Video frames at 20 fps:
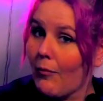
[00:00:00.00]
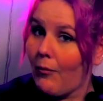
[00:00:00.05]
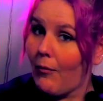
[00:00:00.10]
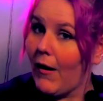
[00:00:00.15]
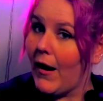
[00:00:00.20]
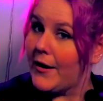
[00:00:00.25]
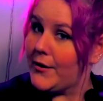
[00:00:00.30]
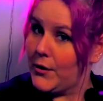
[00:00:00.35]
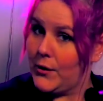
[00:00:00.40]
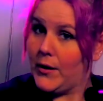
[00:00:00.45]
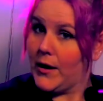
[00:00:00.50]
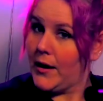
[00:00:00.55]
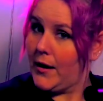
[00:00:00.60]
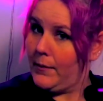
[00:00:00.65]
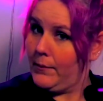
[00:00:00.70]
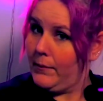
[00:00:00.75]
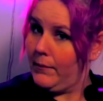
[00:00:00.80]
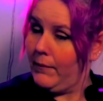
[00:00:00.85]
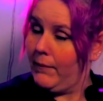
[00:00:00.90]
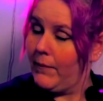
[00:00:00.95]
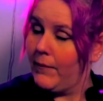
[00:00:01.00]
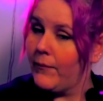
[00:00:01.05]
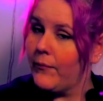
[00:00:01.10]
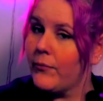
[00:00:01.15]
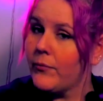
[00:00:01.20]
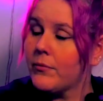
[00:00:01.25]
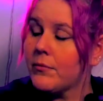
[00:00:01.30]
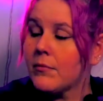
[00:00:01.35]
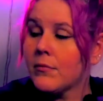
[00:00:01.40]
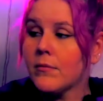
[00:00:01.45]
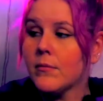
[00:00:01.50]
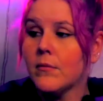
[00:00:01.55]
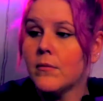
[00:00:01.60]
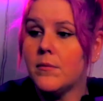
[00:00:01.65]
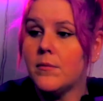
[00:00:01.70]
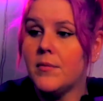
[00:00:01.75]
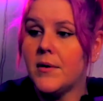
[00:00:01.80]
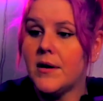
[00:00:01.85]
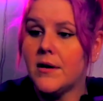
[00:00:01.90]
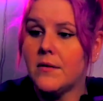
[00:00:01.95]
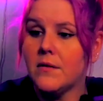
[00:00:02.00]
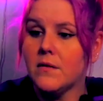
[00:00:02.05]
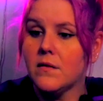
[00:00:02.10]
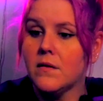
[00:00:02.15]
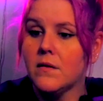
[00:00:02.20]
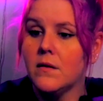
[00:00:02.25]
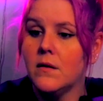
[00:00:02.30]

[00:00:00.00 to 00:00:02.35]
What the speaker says: I know I am, but